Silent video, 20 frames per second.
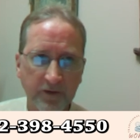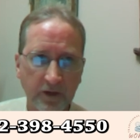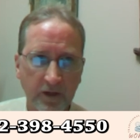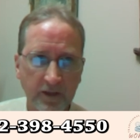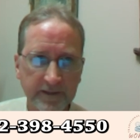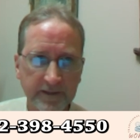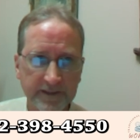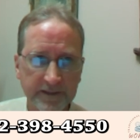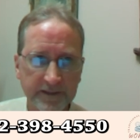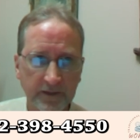
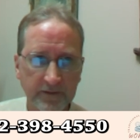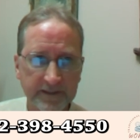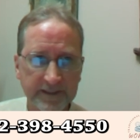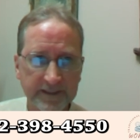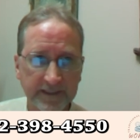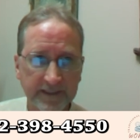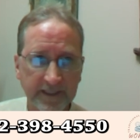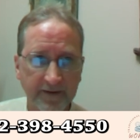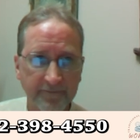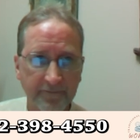gallstones
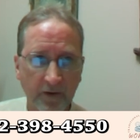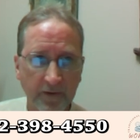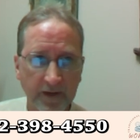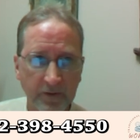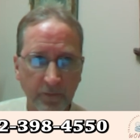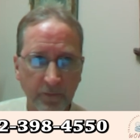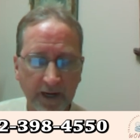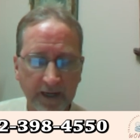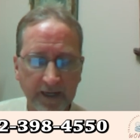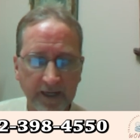that they've already
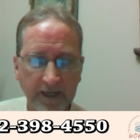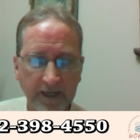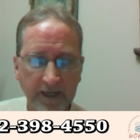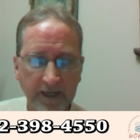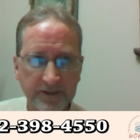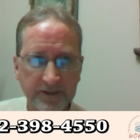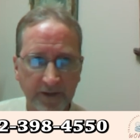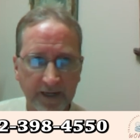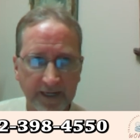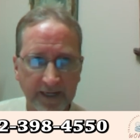
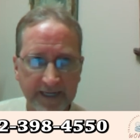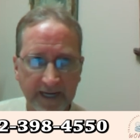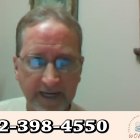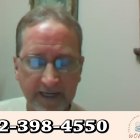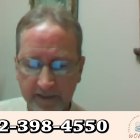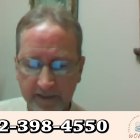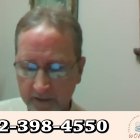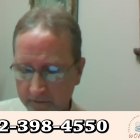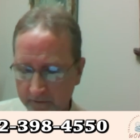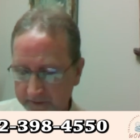recognized or had
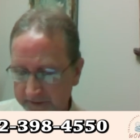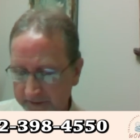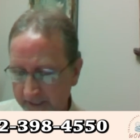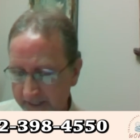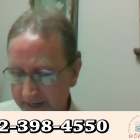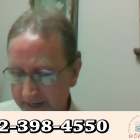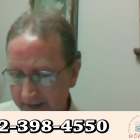diagnosed,